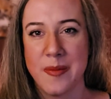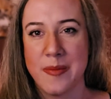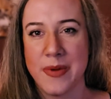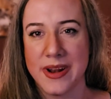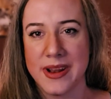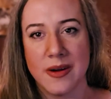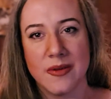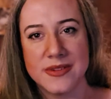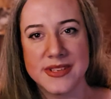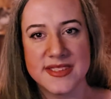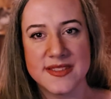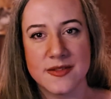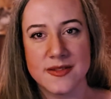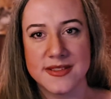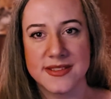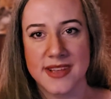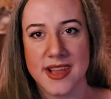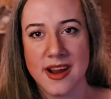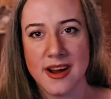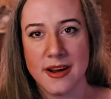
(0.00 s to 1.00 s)
But it was so
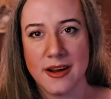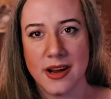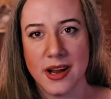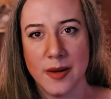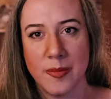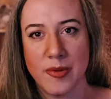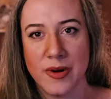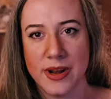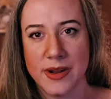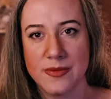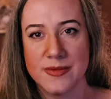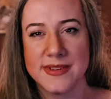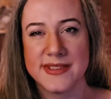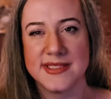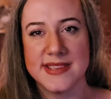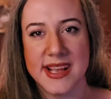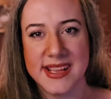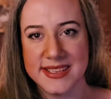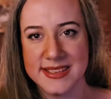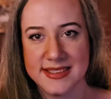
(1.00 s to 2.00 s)
scary, but it was
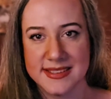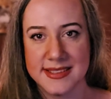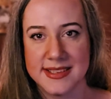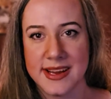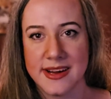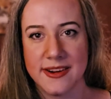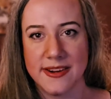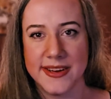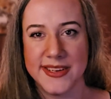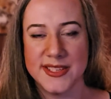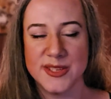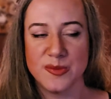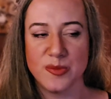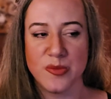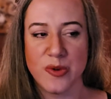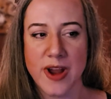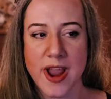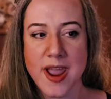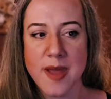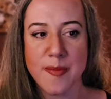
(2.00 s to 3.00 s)
necessary to
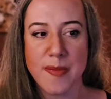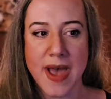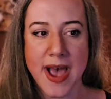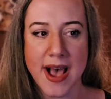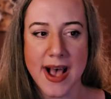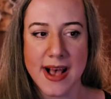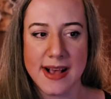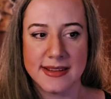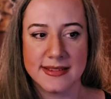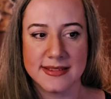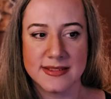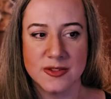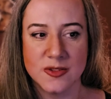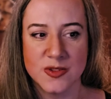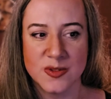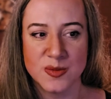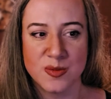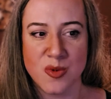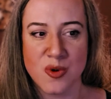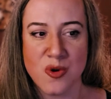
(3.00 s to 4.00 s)
break past
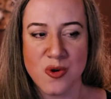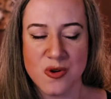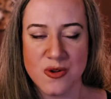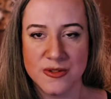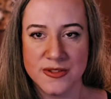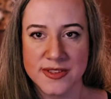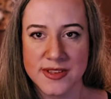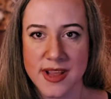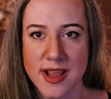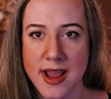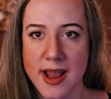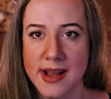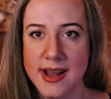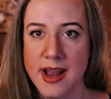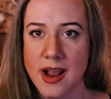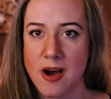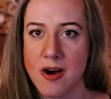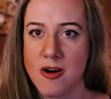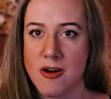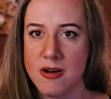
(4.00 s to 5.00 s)
those molds. And
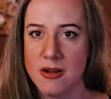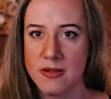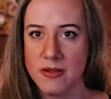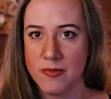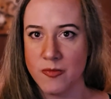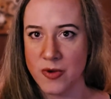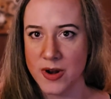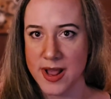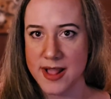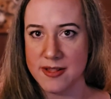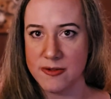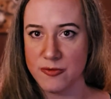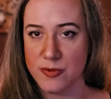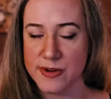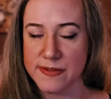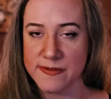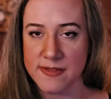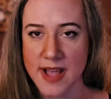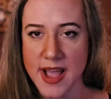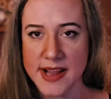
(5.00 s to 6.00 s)
when I
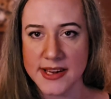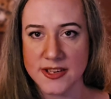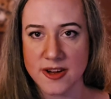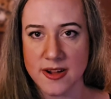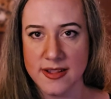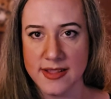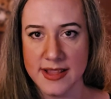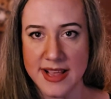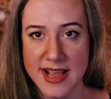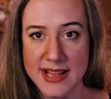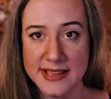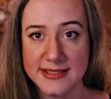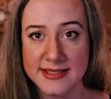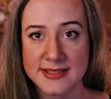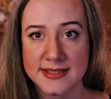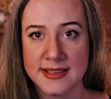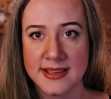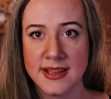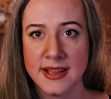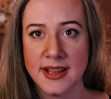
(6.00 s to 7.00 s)
reflect on
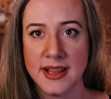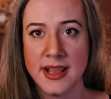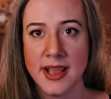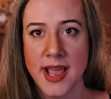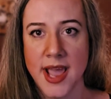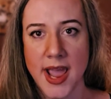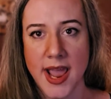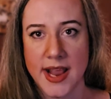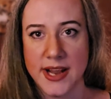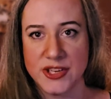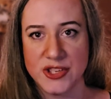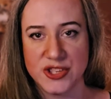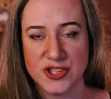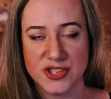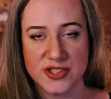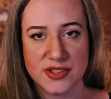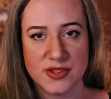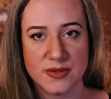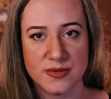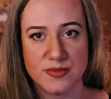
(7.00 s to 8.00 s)
this, it's
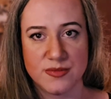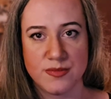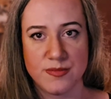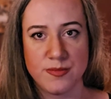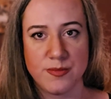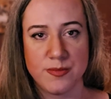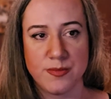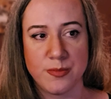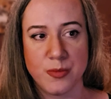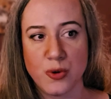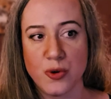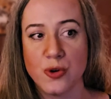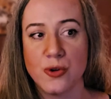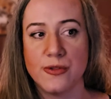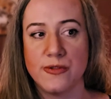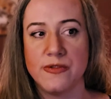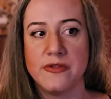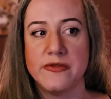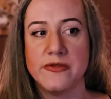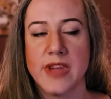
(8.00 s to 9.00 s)
just
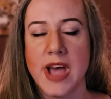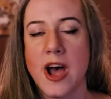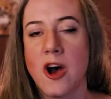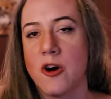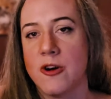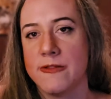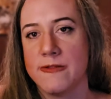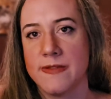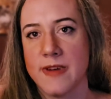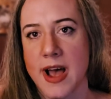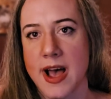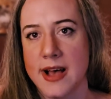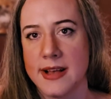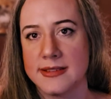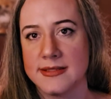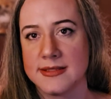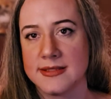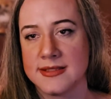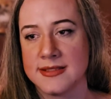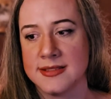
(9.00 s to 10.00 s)
proof how
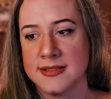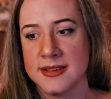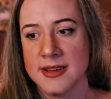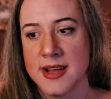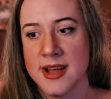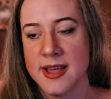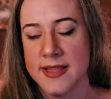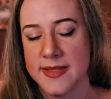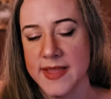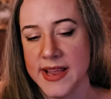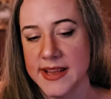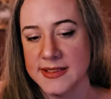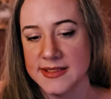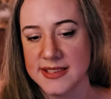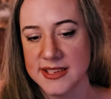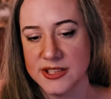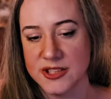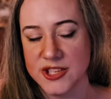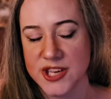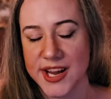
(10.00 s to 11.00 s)
fast things
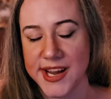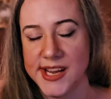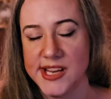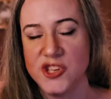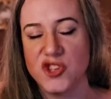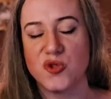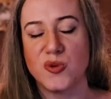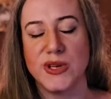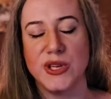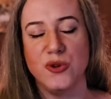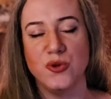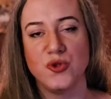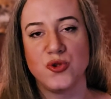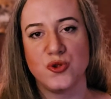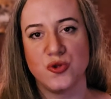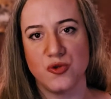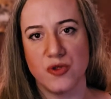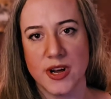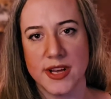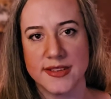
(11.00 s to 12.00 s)
can change when you
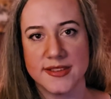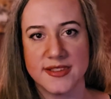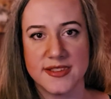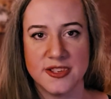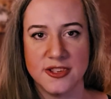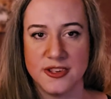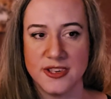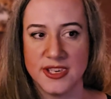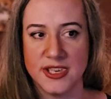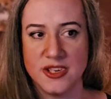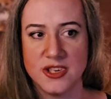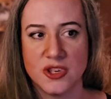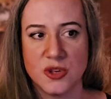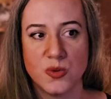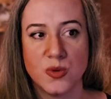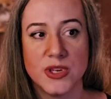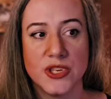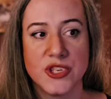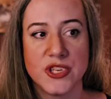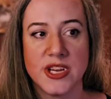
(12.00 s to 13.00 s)
trust your
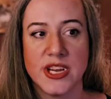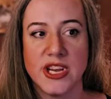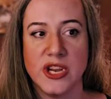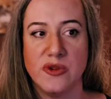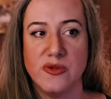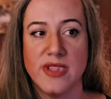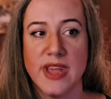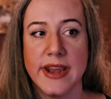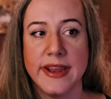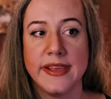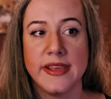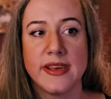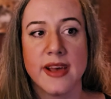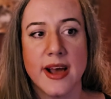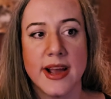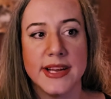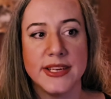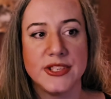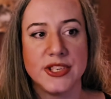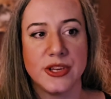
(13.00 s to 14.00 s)
intuition, you let it
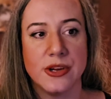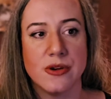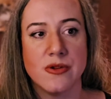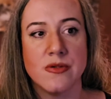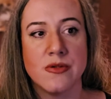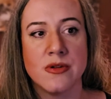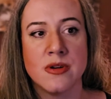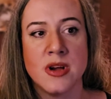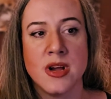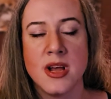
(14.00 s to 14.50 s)
guide you.